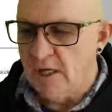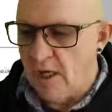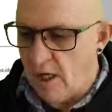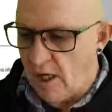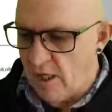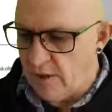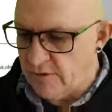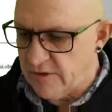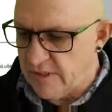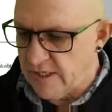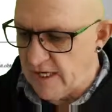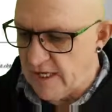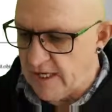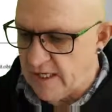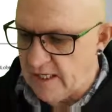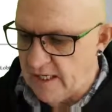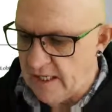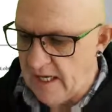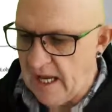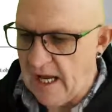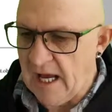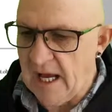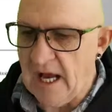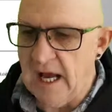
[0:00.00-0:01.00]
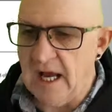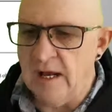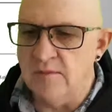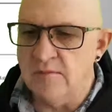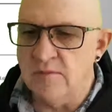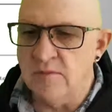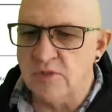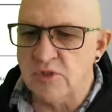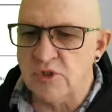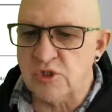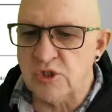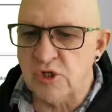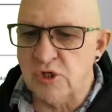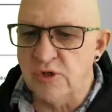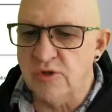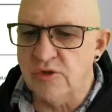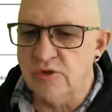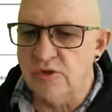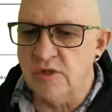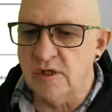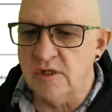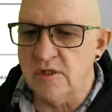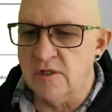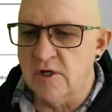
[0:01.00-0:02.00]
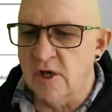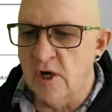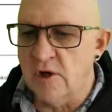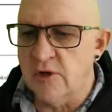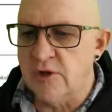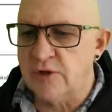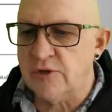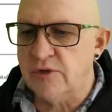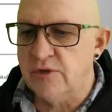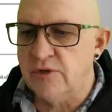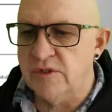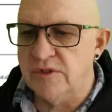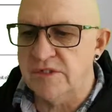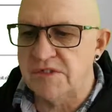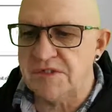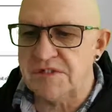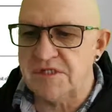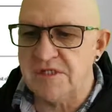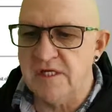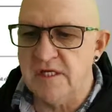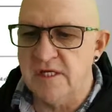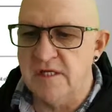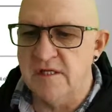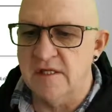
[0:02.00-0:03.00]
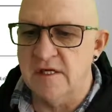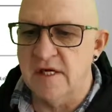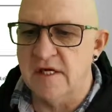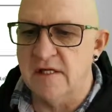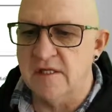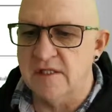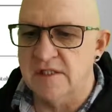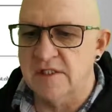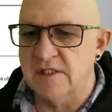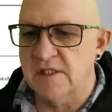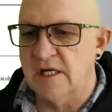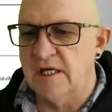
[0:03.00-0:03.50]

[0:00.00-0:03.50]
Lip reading: Okay, so you can go through and see that